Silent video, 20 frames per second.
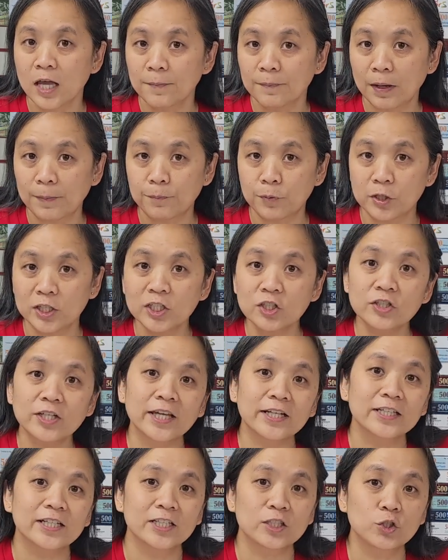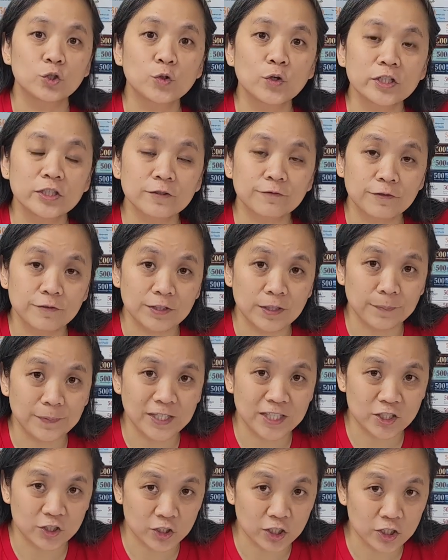by putting together a
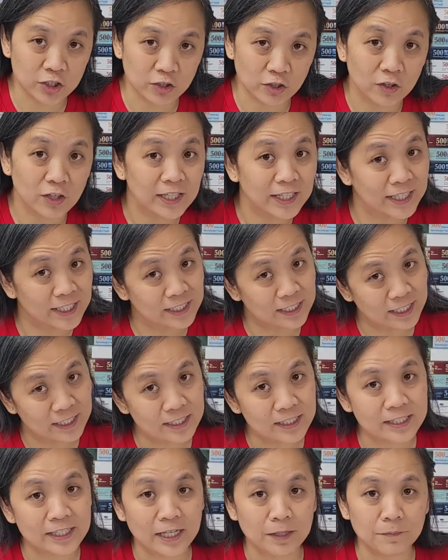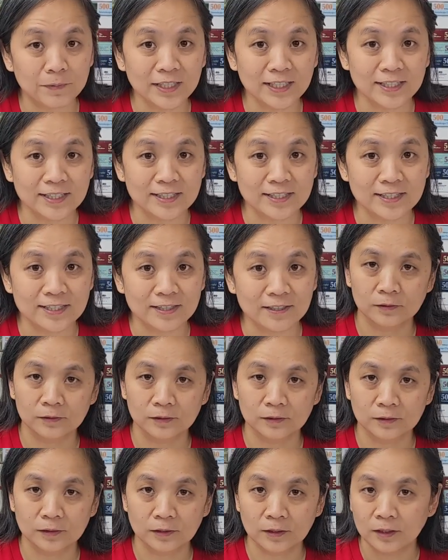250-piece jigsaw in under 10 minutes.
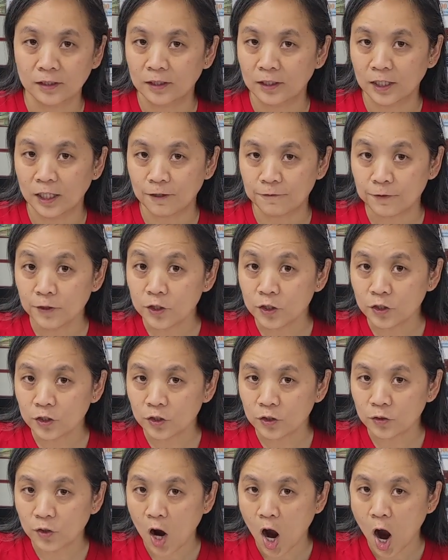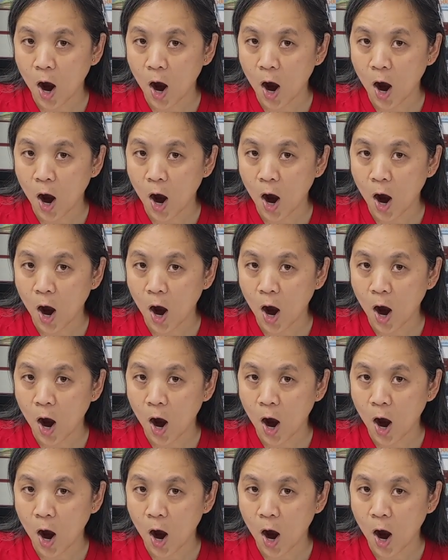If you don't know,